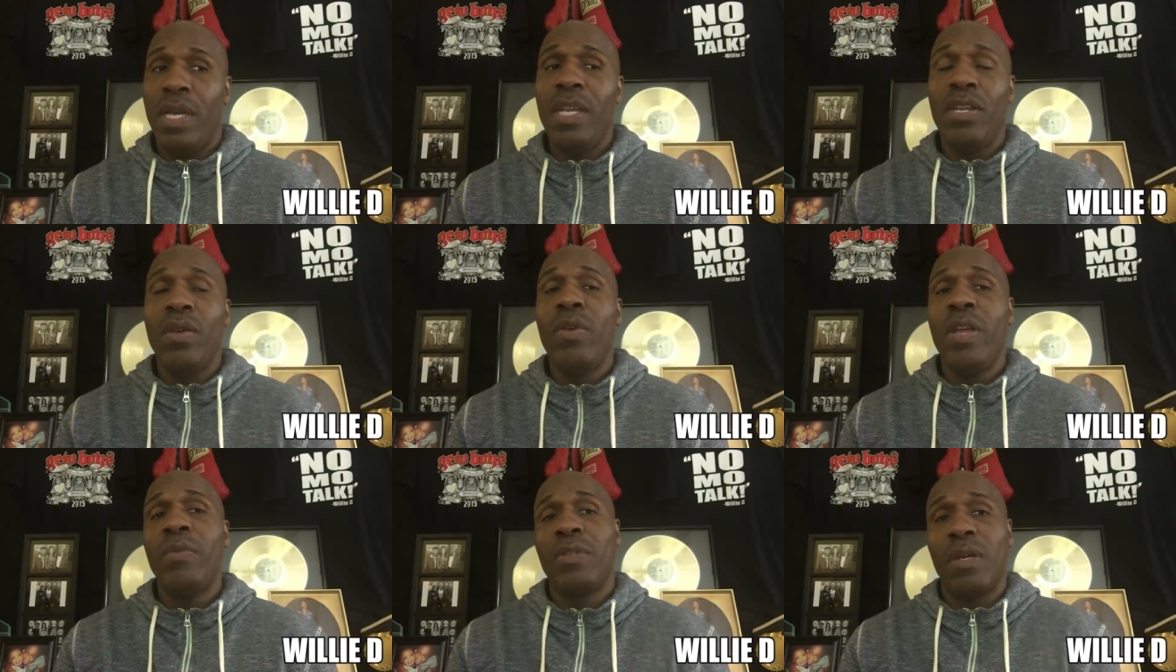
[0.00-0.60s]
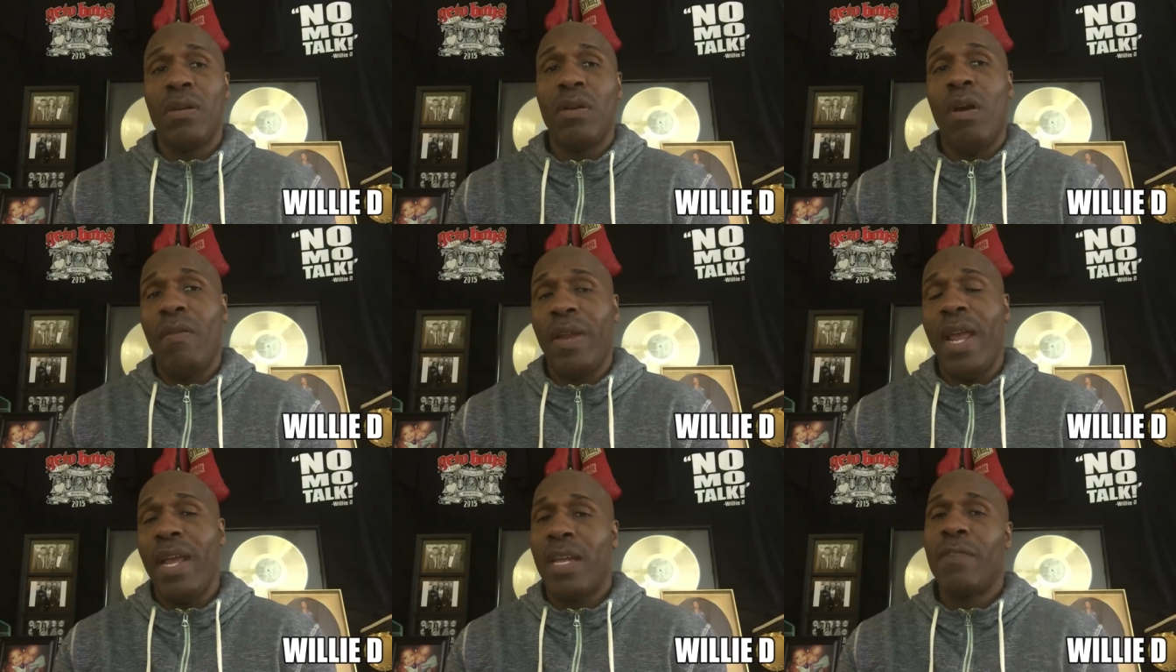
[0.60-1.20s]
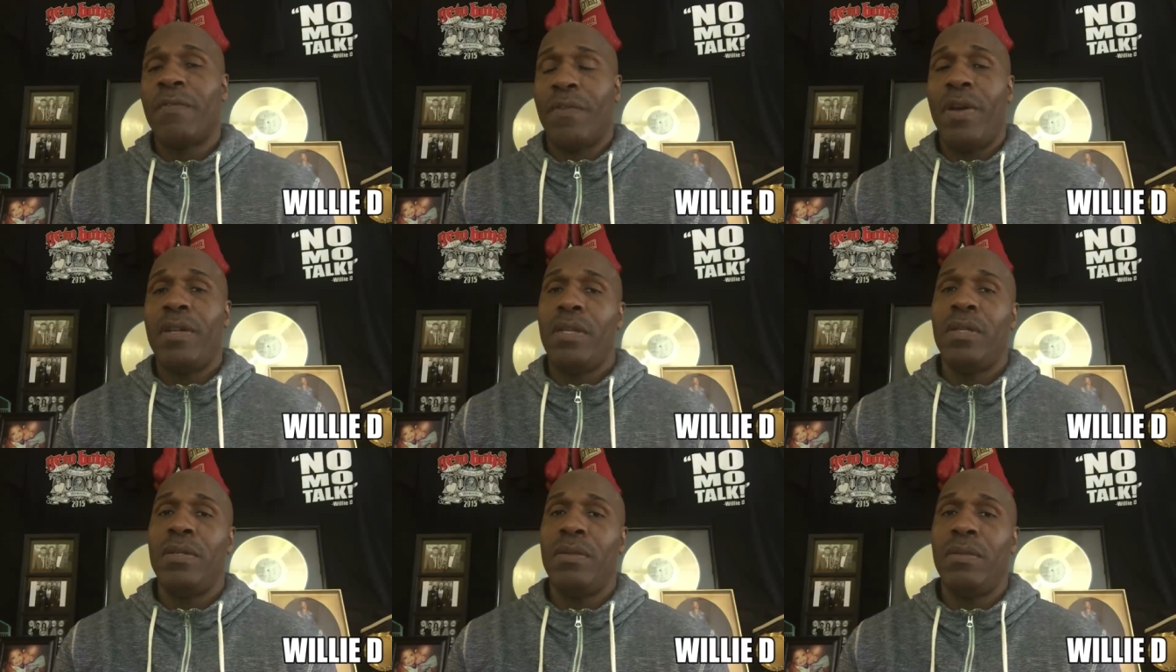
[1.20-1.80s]
he knew he was going to go over there and
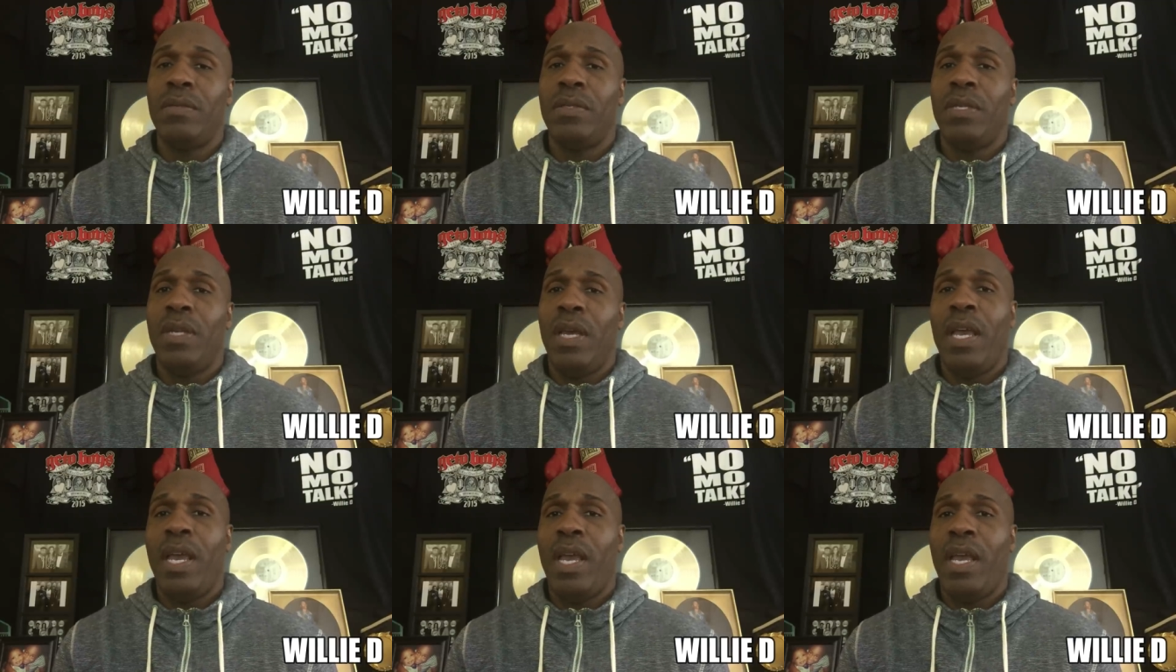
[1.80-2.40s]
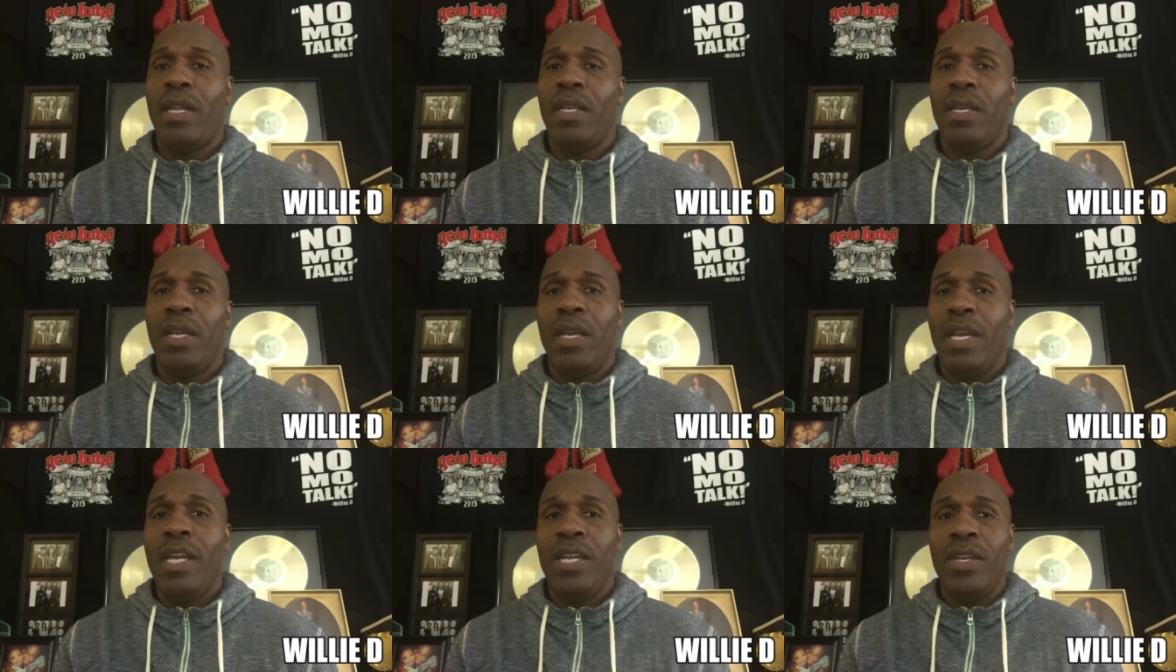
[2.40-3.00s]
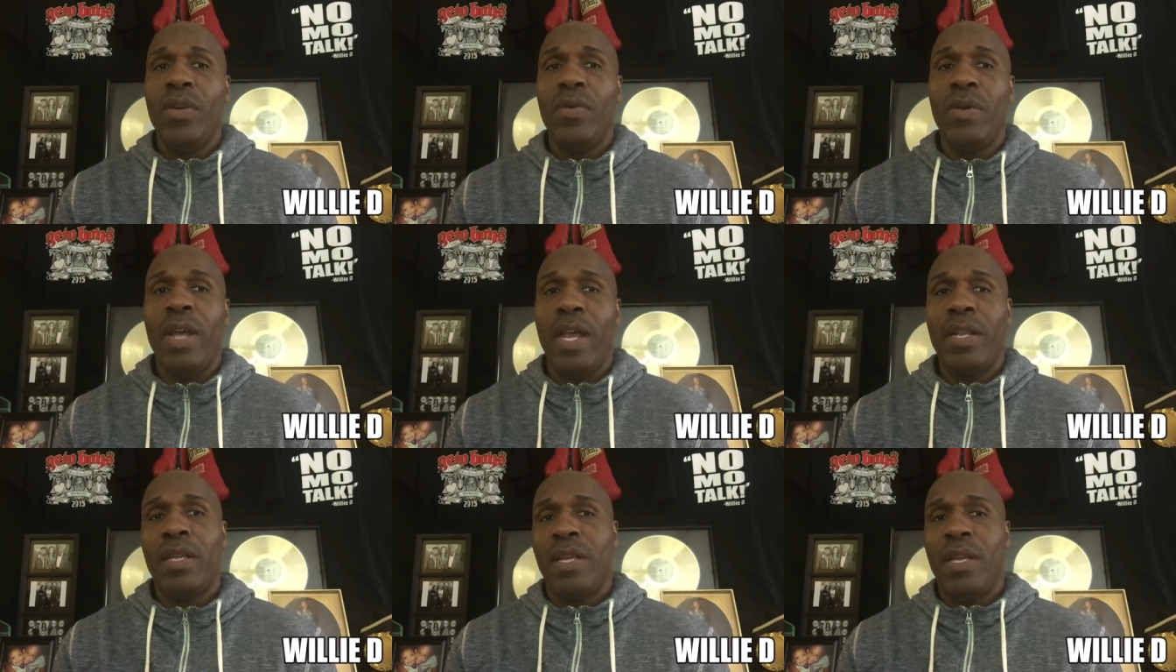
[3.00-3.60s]
confront dude. And he knew
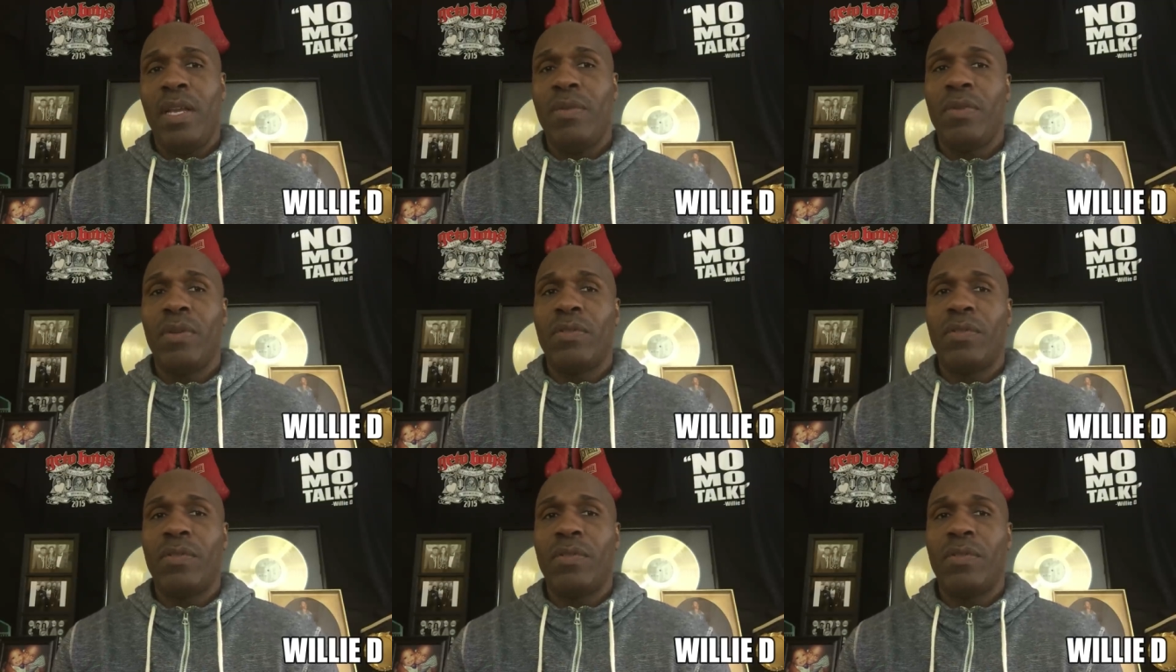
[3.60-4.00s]
that he was